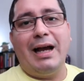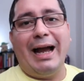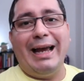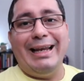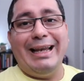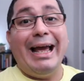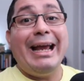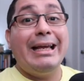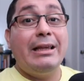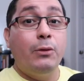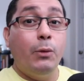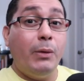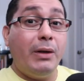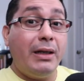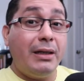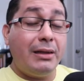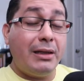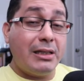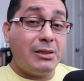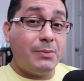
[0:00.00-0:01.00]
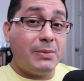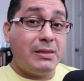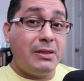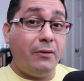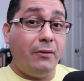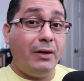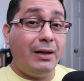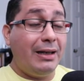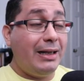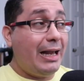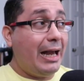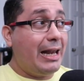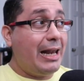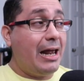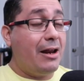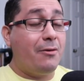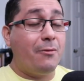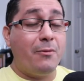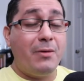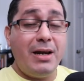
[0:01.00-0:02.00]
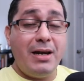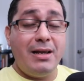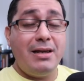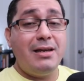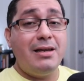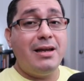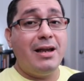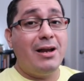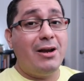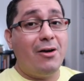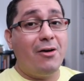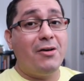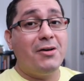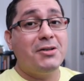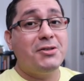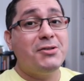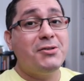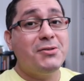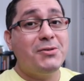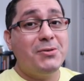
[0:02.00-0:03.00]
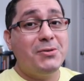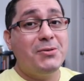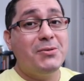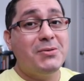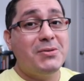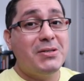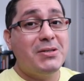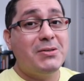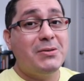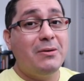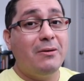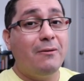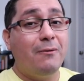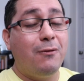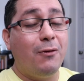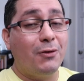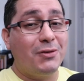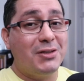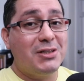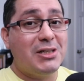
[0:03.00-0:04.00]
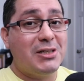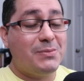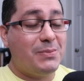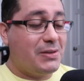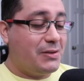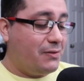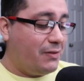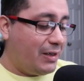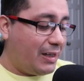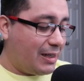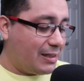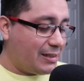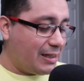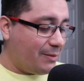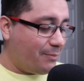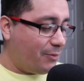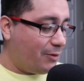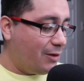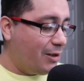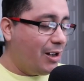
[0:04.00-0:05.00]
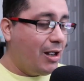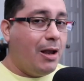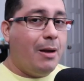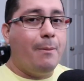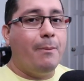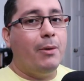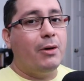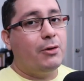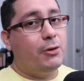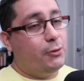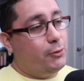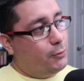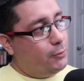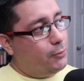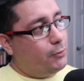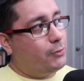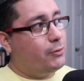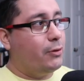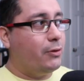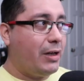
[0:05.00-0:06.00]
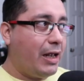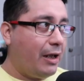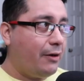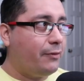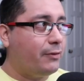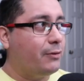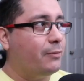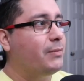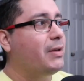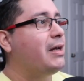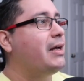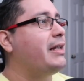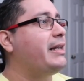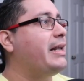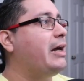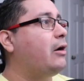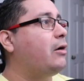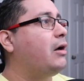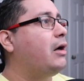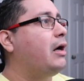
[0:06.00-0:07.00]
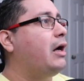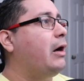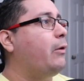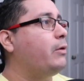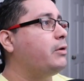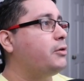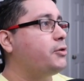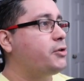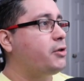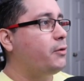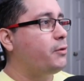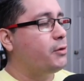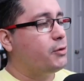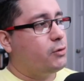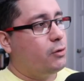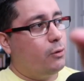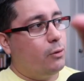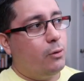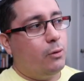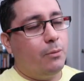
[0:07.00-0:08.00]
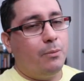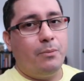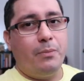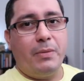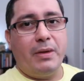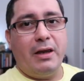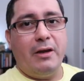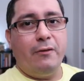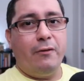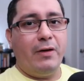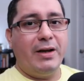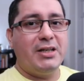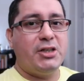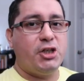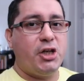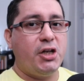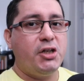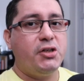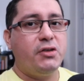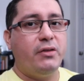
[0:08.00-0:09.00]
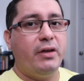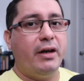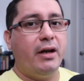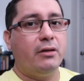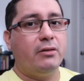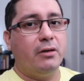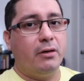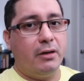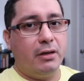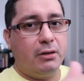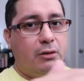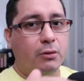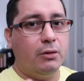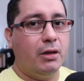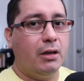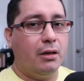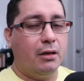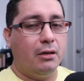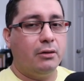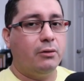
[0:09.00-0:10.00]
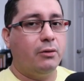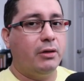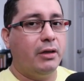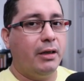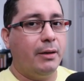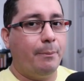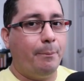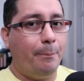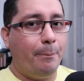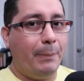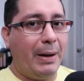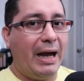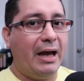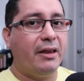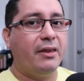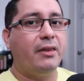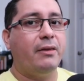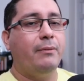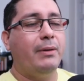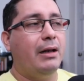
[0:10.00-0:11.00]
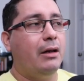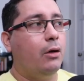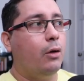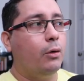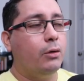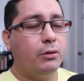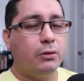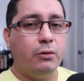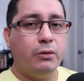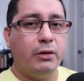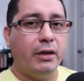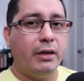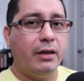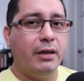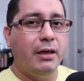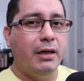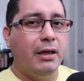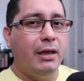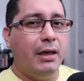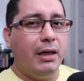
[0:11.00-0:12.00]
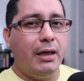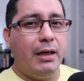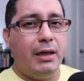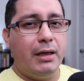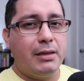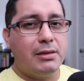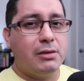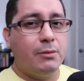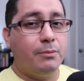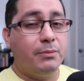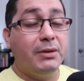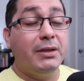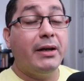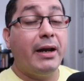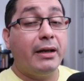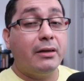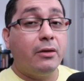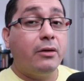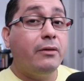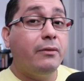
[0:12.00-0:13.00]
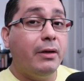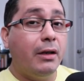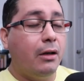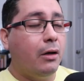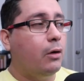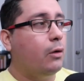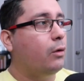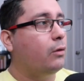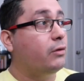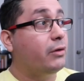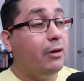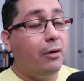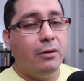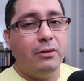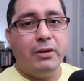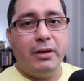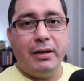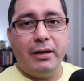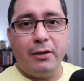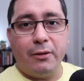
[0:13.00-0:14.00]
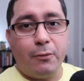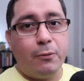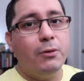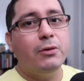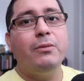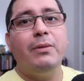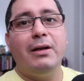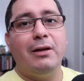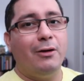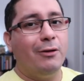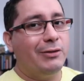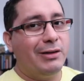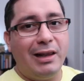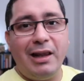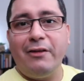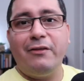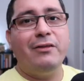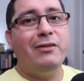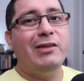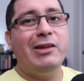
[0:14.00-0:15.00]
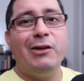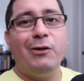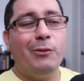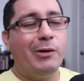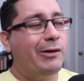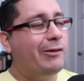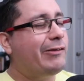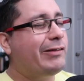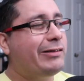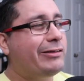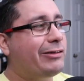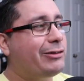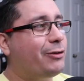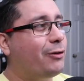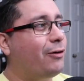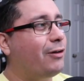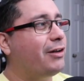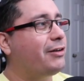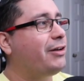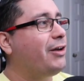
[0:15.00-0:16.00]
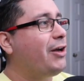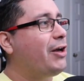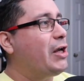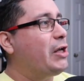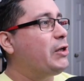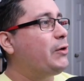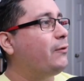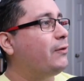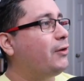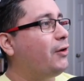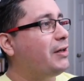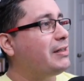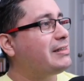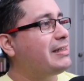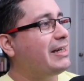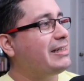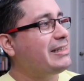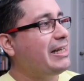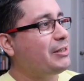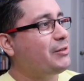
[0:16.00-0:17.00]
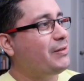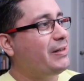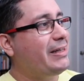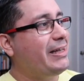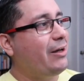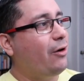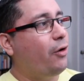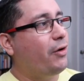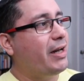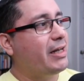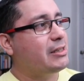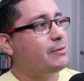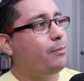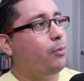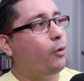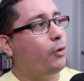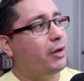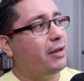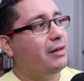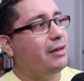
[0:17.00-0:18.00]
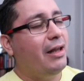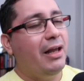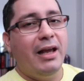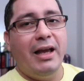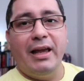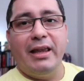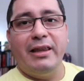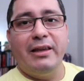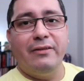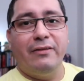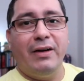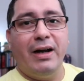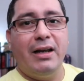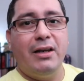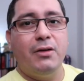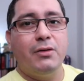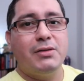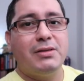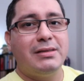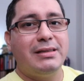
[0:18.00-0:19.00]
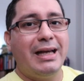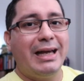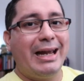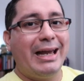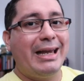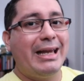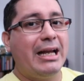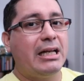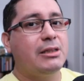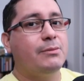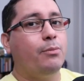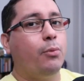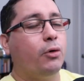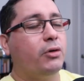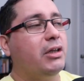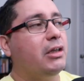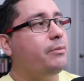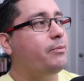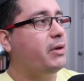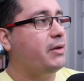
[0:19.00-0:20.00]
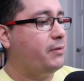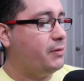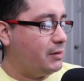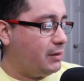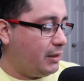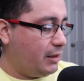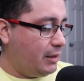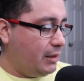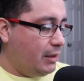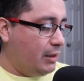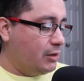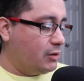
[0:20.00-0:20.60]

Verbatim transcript: I like doing it specifically, and I really encourage you to use this tool for this specific example, but you don't have to. Now, I want to show you. So if I change directory to the to the path below, to the uh, subdirectory below, or the root below, the level below, whatever you want to call it, you will notice that it's actually on exporting the values that I exported previously.